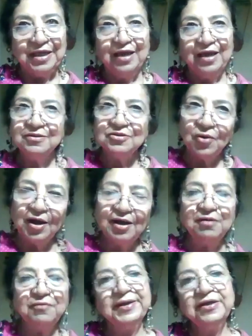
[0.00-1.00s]
And so
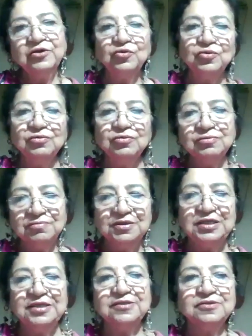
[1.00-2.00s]
I went to
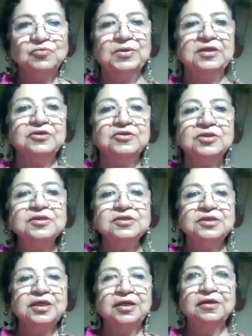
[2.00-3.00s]
these
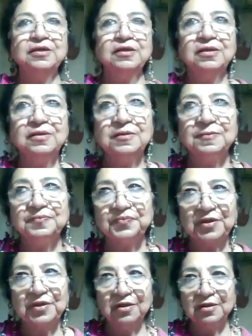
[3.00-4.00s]
villages in
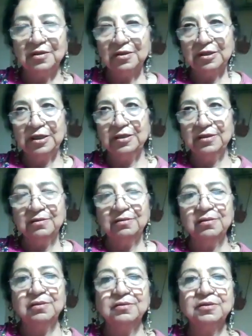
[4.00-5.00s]

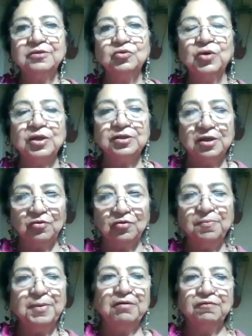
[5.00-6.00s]
Dhanduka
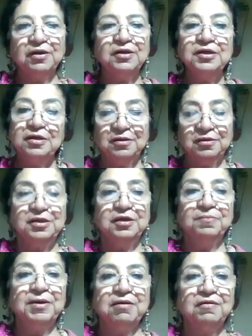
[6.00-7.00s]
Taluka, Bawla,
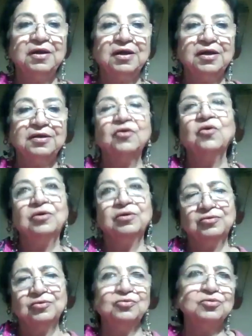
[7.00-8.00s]
near Bawla, I'd gone
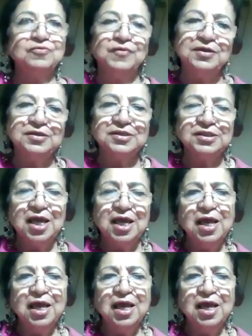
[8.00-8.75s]
those villages.